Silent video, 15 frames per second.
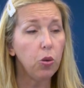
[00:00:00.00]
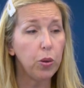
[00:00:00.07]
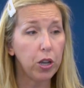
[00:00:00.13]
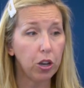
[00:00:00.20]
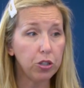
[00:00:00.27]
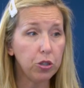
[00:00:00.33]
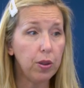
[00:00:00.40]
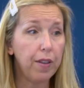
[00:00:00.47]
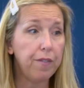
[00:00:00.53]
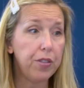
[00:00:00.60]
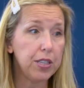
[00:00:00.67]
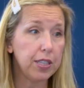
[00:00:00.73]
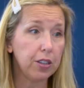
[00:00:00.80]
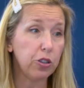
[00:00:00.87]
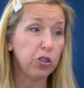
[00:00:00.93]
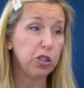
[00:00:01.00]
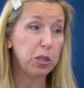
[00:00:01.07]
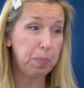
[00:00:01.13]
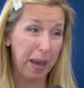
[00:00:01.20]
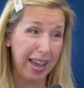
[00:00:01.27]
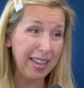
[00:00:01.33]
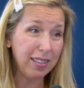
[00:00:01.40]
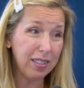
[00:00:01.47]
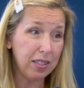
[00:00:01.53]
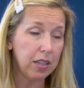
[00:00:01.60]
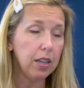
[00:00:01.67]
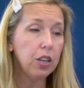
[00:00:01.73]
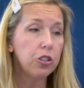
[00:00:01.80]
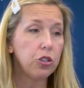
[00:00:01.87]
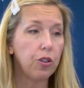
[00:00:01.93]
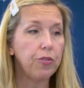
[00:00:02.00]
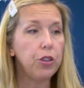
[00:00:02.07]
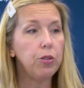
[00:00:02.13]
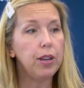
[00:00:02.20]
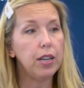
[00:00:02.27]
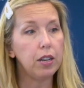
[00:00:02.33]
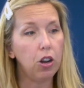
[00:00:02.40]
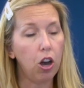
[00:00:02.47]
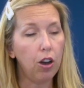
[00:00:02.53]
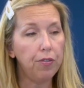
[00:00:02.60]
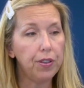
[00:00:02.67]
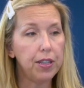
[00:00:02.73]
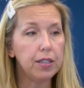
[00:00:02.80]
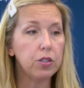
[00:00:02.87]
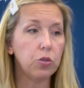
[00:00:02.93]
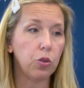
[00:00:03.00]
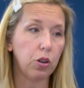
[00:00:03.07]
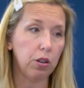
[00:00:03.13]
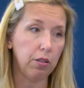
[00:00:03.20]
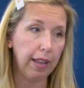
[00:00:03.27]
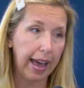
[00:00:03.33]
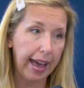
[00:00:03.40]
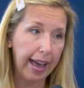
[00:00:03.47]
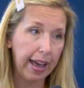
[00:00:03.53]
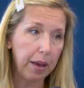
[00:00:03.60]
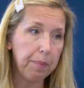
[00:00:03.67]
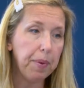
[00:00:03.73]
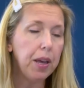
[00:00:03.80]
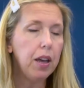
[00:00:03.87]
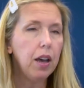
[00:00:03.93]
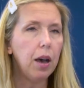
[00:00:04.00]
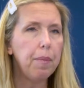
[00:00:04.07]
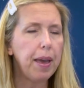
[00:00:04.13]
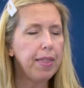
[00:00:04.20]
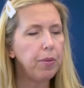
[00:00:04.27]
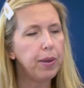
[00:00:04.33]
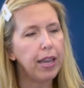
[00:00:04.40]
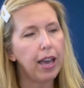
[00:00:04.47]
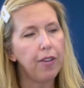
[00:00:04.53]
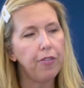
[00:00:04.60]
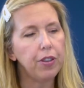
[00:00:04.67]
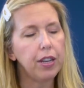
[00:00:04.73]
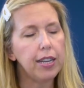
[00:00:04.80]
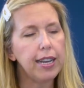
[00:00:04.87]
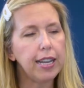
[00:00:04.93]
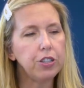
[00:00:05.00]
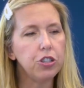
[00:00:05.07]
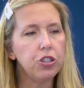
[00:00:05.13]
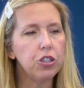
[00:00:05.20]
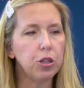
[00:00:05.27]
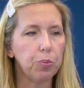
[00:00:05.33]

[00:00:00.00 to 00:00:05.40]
We also have physical space, so if you need an office or a lab, and then we have connections